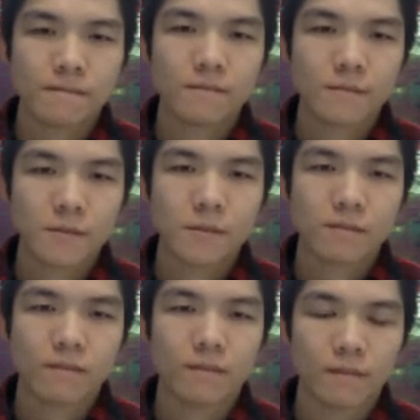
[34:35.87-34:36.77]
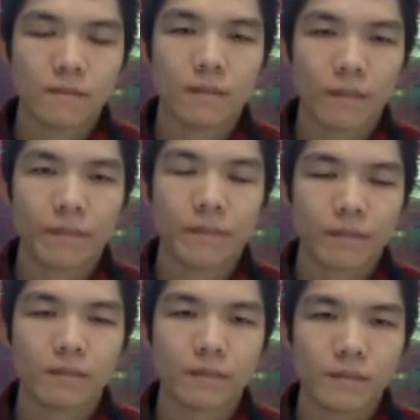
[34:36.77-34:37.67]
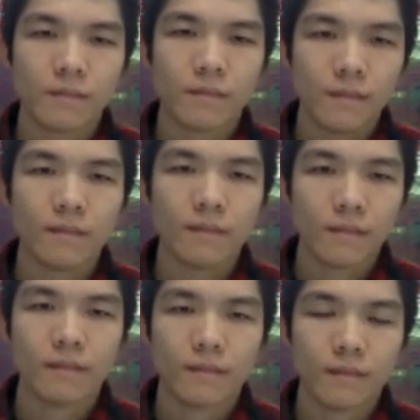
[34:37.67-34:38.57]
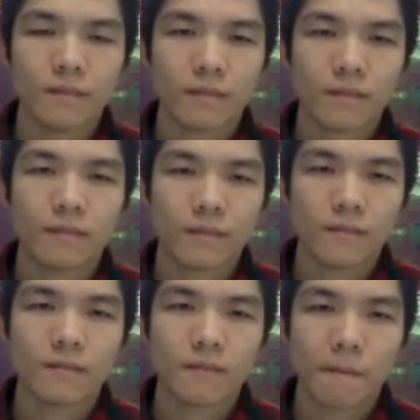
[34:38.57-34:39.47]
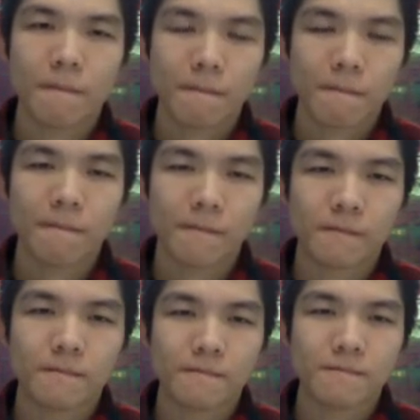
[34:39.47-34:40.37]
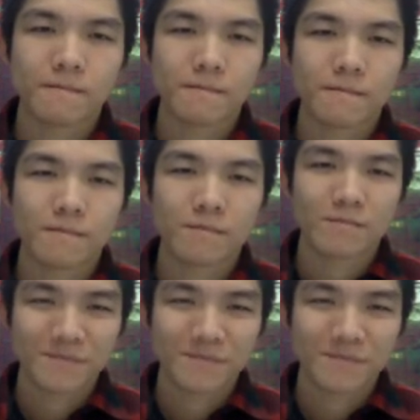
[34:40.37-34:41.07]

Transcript: The person shown says nothing.